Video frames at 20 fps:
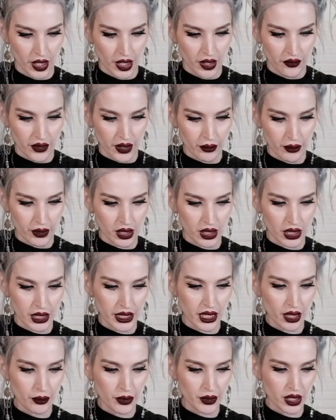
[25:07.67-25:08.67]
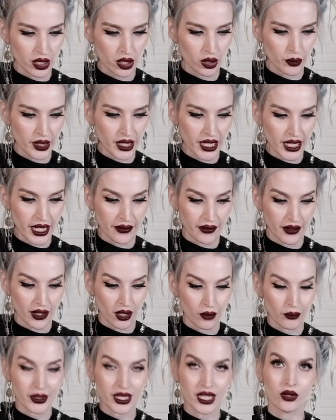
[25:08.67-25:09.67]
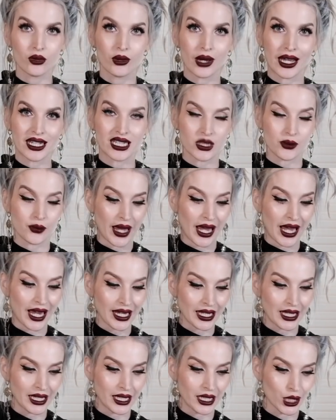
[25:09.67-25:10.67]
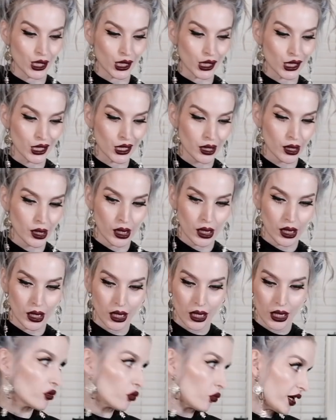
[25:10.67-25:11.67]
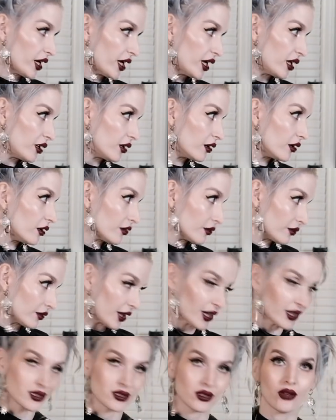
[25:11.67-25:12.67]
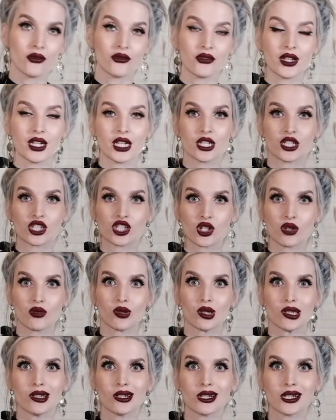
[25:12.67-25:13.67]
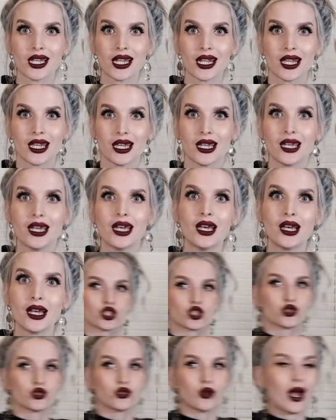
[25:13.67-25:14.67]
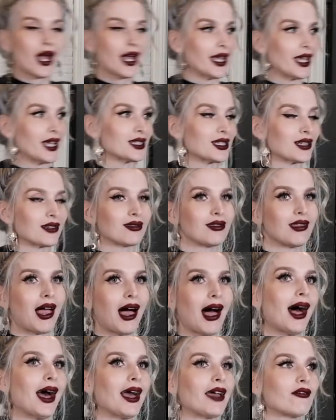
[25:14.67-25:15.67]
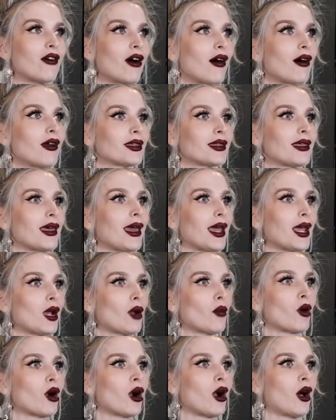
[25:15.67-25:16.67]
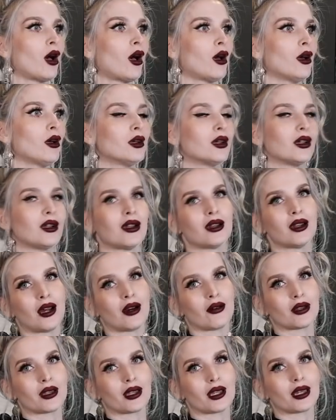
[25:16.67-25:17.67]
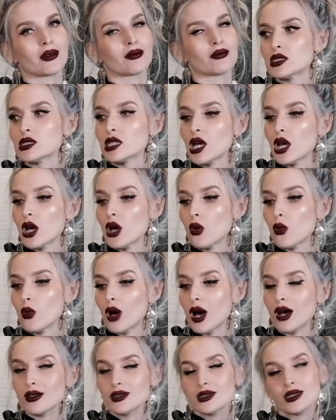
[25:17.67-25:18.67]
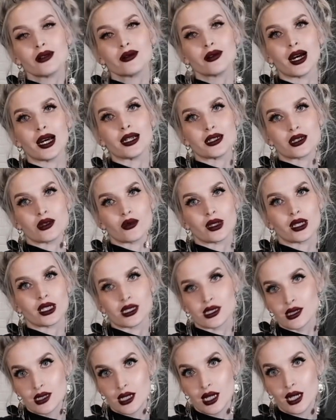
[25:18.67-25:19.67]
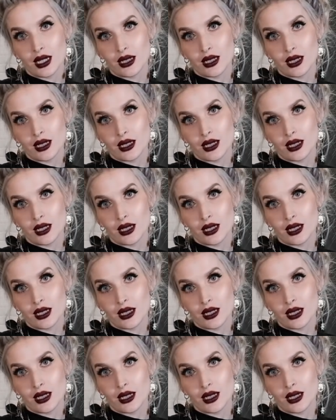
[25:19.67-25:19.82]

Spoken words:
Then I'm gonna clean up a little bit, and then I'll meet you guys back here when that is all finished, and we'll look at it, try it live on camera, not really. So I'll see you guys when this is done.